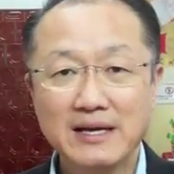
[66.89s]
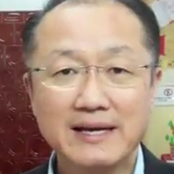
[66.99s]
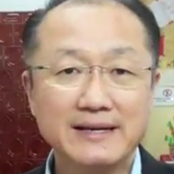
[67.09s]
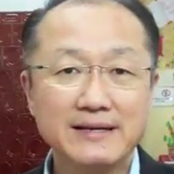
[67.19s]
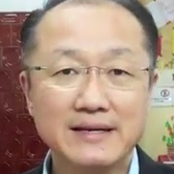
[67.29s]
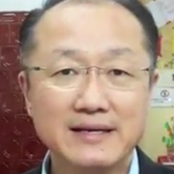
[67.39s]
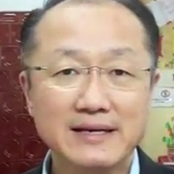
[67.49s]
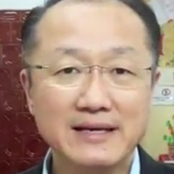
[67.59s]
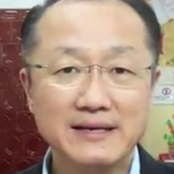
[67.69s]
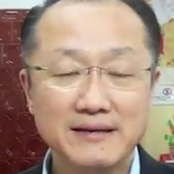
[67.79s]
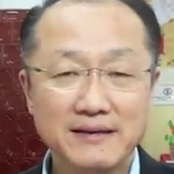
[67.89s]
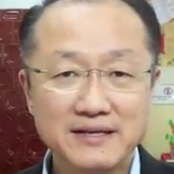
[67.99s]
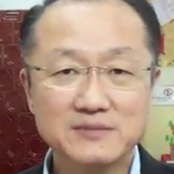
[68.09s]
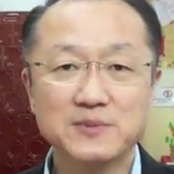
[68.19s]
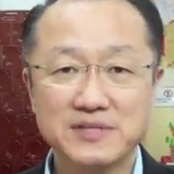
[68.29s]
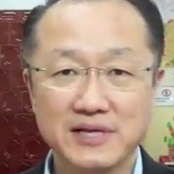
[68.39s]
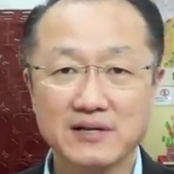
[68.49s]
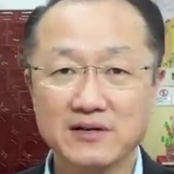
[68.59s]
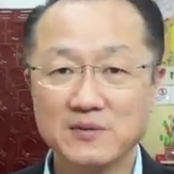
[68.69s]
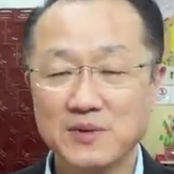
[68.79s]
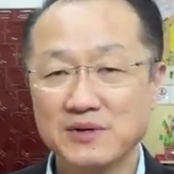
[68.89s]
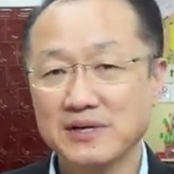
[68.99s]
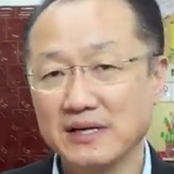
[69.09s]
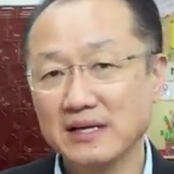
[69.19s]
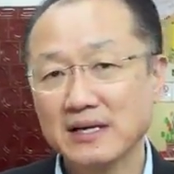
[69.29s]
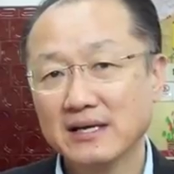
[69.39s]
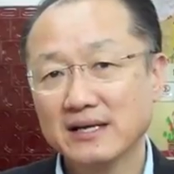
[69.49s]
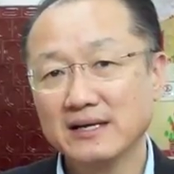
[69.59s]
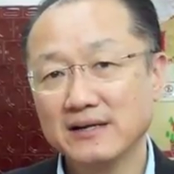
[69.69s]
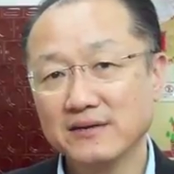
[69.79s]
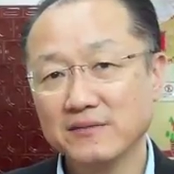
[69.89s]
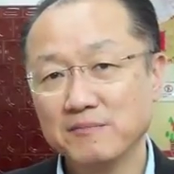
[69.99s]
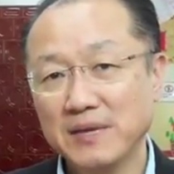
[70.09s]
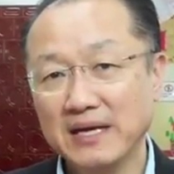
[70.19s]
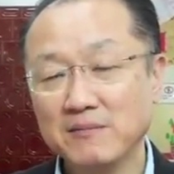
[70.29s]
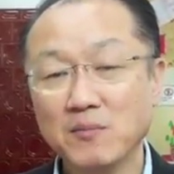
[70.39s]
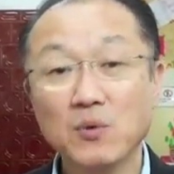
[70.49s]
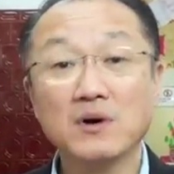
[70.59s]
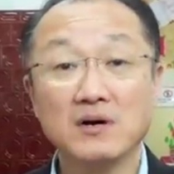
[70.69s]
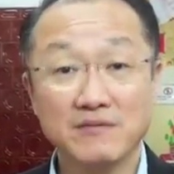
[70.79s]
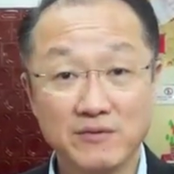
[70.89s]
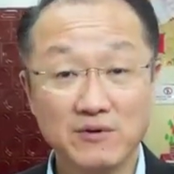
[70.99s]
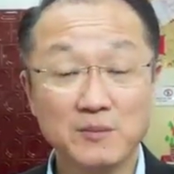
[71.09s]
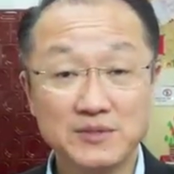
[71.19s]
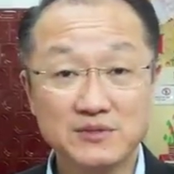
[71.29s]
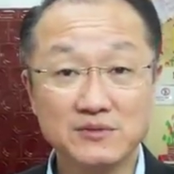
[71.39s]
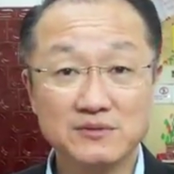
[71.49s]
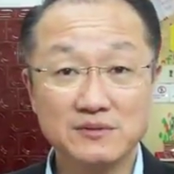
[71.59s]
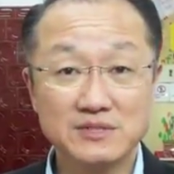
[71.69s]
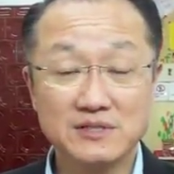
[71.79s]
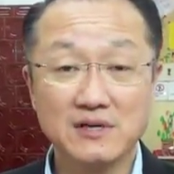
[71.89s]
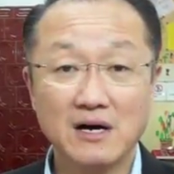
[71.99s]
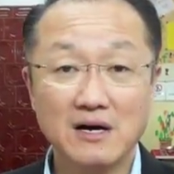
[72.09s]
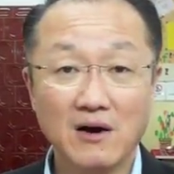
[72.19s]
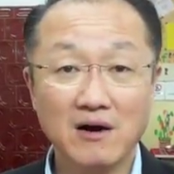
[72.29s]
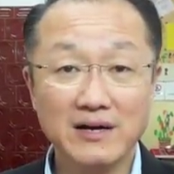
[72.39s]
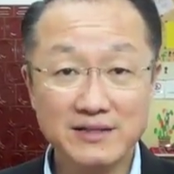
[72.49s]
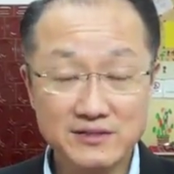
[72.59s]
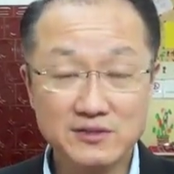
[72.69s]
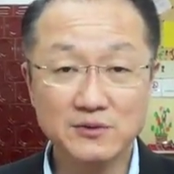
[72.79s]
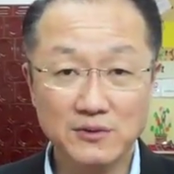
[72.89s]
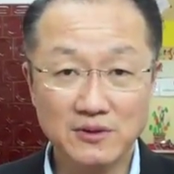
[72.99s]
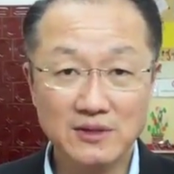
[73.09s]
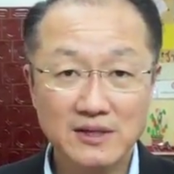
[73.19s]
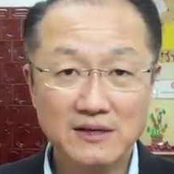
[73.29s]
And uh, in this particular community, uh, many more of the Roma students uh, are in school,